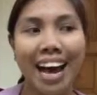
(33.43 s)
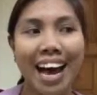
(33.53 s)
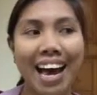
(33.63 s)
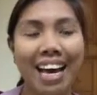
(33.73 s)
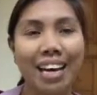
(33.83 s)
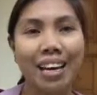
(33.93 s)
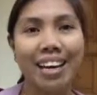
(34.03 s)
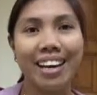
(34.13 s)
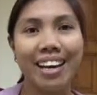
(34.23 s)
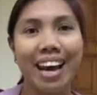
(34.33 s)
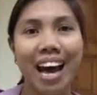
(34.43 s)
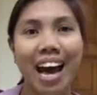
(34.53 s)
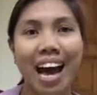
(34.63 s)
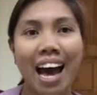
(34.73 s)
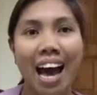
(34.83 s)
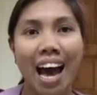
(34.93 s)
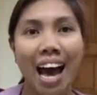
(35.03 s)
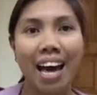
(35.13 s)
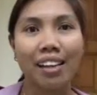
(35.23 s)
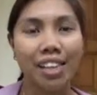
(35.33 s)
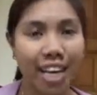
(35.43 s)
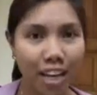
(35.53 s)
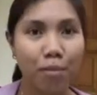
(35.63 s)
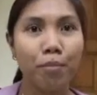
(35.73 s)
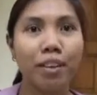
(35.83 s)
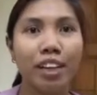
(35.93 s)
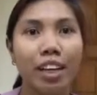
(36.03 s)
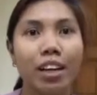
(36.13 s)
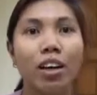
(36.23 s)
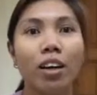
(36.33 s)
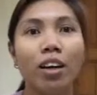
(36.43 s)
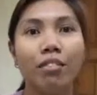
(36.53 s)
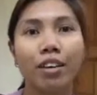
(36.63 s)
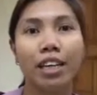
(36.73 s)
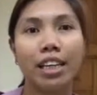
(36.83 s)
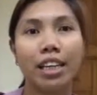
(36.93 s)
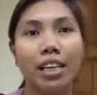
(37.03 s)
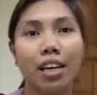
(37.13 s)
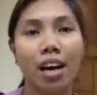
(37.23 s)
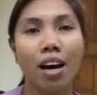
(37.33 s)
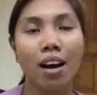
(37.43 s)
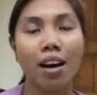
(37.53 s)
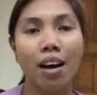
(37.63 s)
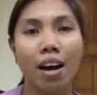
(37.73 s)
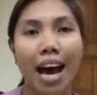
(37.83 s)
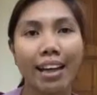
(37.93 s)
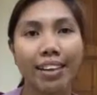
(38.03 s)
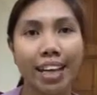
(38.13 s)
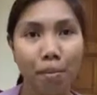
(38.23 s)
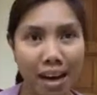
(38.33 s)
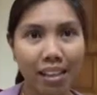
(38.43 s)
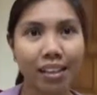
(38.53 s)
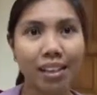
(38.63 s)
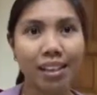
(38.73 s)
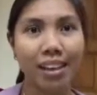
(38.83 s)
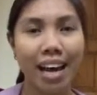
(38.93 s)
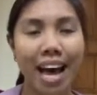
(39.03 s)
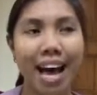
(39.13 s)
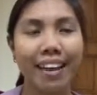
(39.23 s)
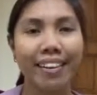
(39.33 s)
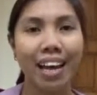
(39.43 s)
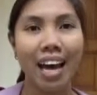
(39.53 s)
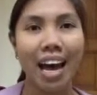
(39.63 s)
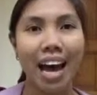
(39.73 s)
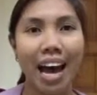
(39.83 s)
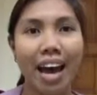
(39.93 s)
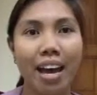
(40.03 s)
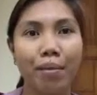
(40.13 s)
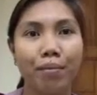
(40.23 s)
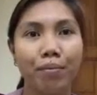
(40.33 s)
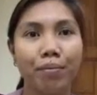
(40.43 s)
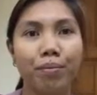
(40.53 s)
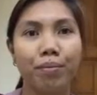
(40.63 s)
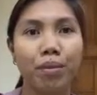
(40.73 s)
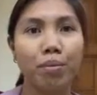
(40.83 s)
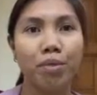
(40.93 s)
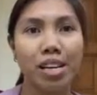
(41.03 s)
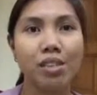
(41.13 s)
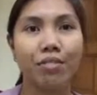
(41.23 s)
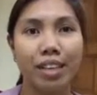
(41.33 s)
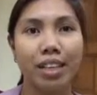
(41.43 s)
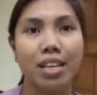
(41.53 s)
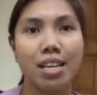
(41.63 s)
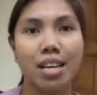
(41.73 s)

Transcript: I take care of her. I take a bath and I'm breastfeed.